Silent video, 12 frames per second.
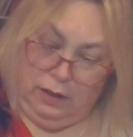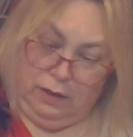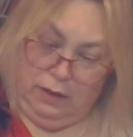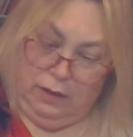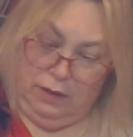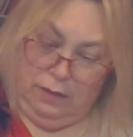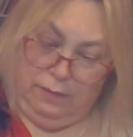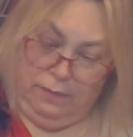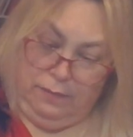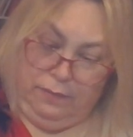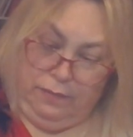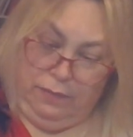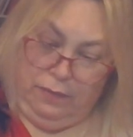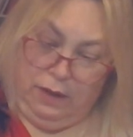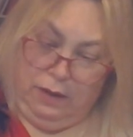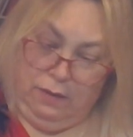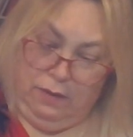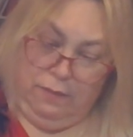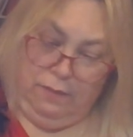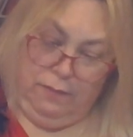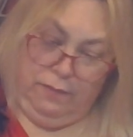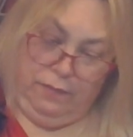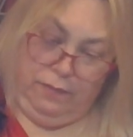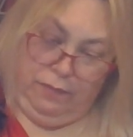
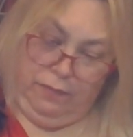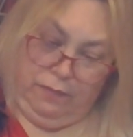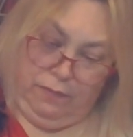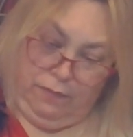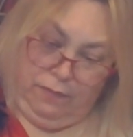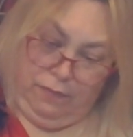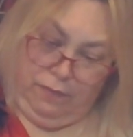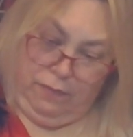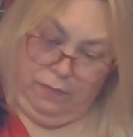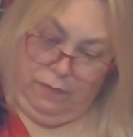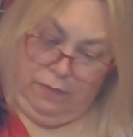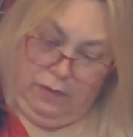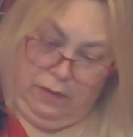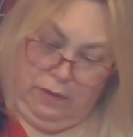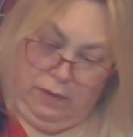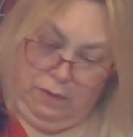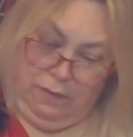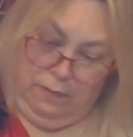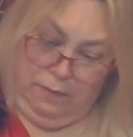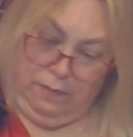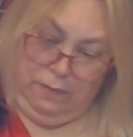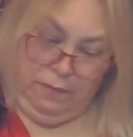[no speech]